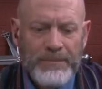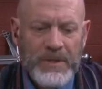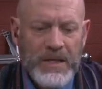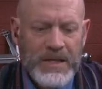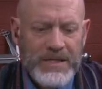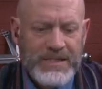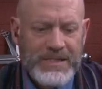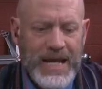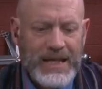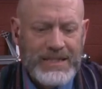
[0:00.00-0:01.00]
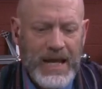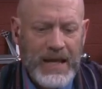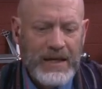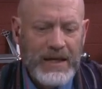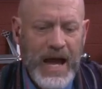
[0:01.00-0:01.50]
Stekete
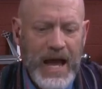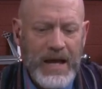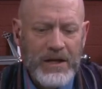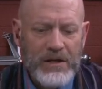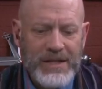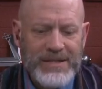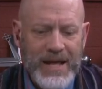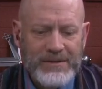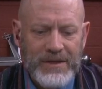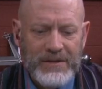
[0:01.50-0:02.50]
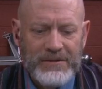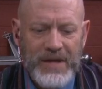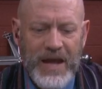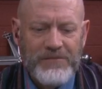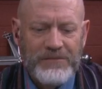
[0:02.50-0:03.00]
kai krataita.
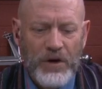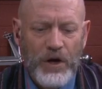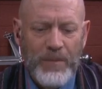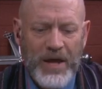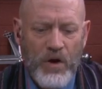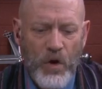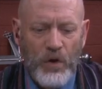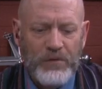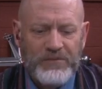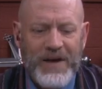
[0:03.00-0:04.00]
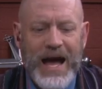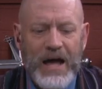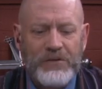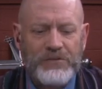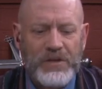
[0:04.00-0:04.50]
Stand firm and hold
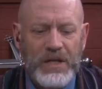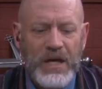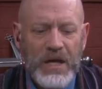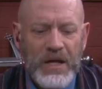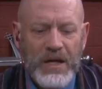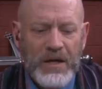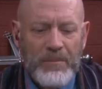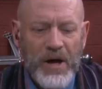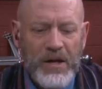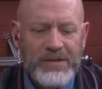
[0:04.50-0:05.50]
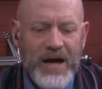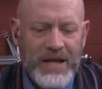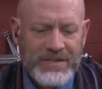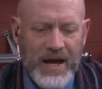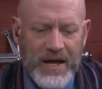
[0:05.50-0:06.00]
fast to the
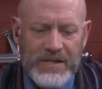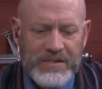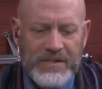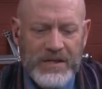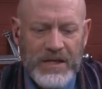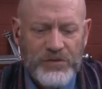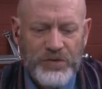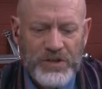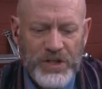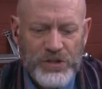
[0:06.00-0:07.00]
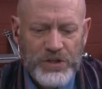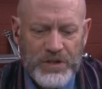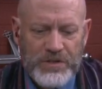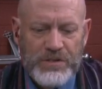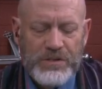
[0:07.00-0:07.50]
paradasis, the
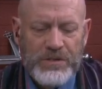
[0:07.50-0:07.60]
traditions,